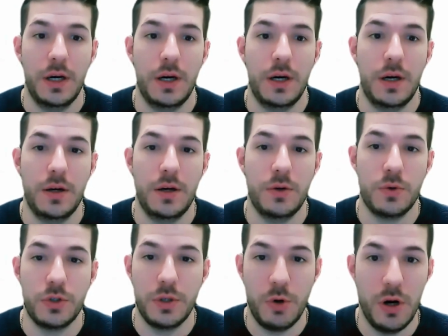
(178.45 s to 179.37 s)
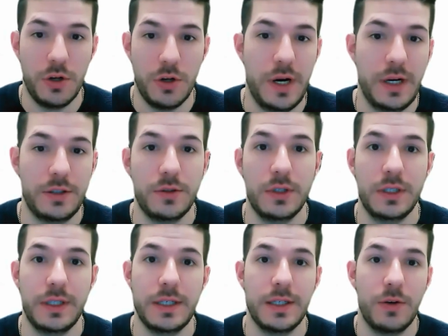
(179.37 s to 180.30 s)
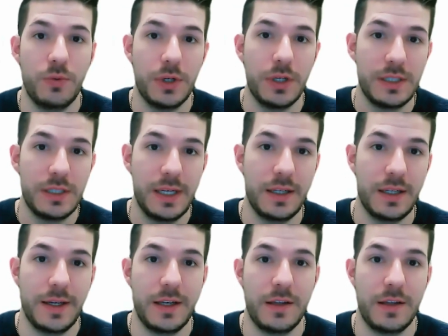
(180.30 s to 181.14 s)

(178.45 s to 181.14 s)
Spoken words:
or subcontractor delays that would extend the